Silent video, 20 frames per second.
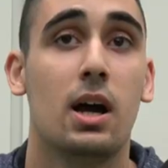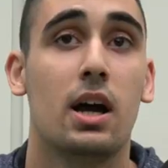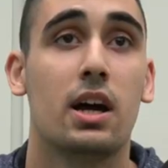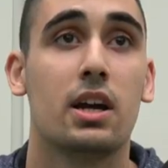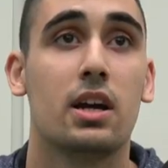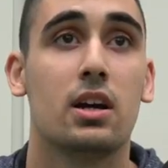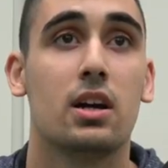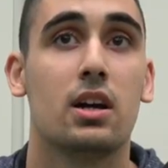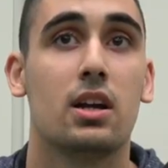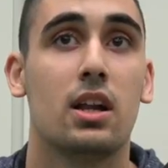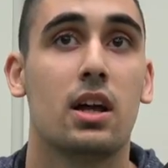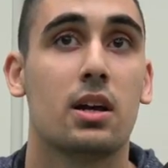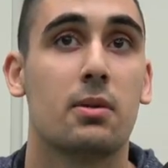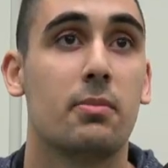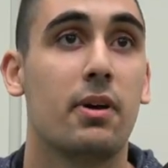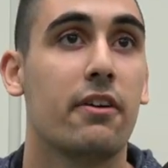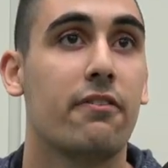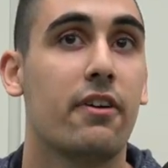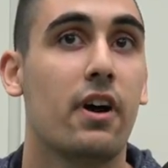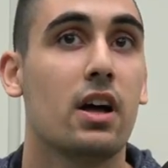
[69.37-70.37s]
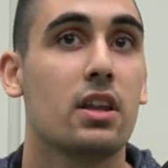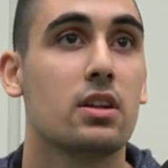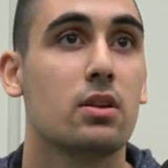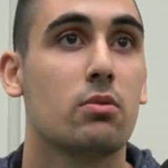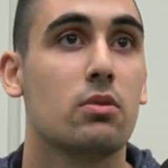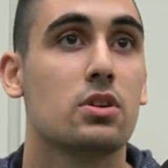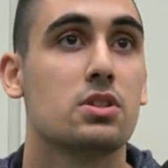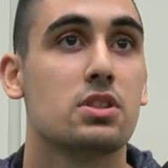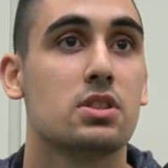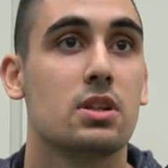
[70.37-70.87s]
Uh, like my
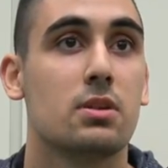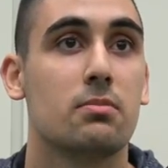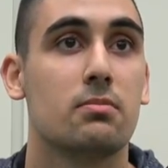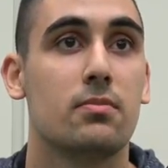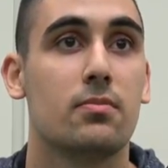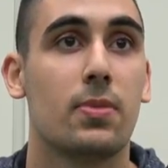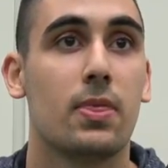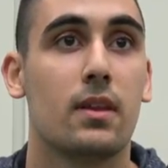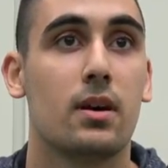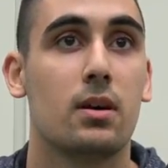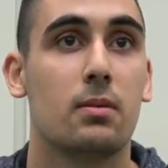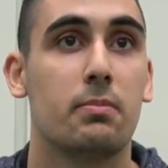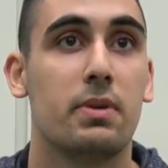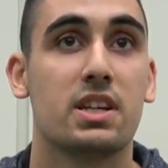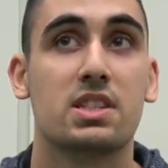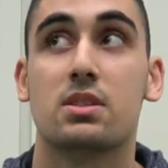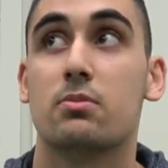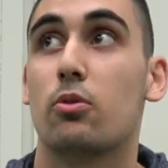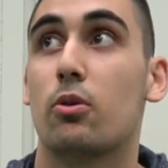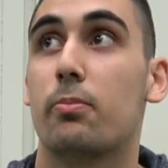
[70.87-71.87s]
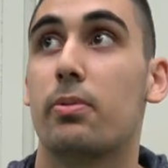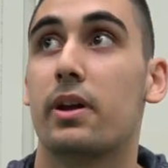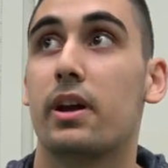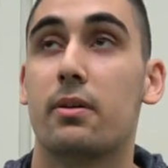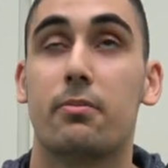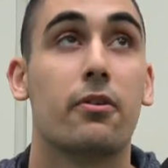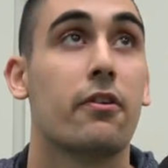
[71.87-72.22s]
father was a, basketball player,